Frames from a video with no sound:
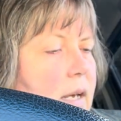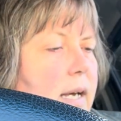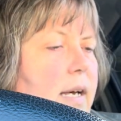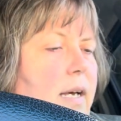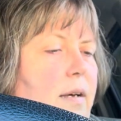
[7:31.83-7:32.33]

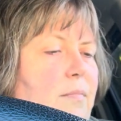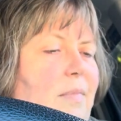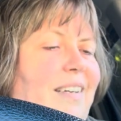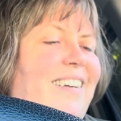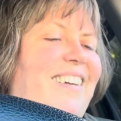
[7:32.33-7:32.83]

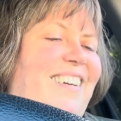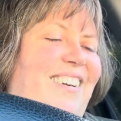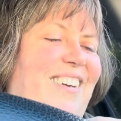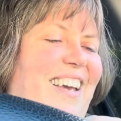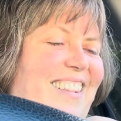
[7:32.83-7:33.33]

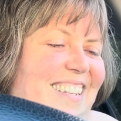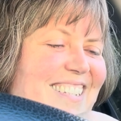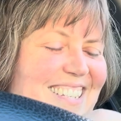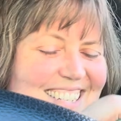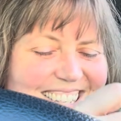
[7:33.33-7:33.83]
Okay,
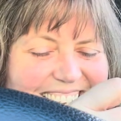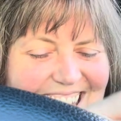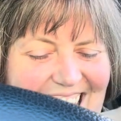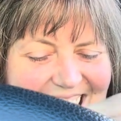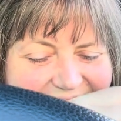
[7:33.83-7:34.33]
this is the
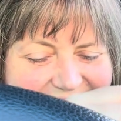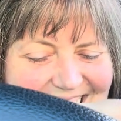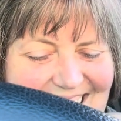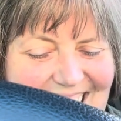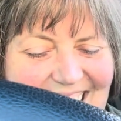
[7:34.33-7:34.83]

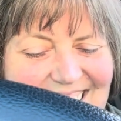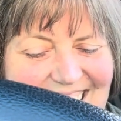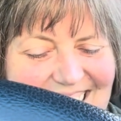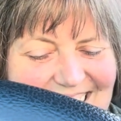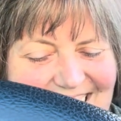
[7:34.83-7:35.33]

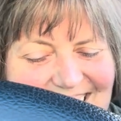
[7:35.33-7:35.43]
Calia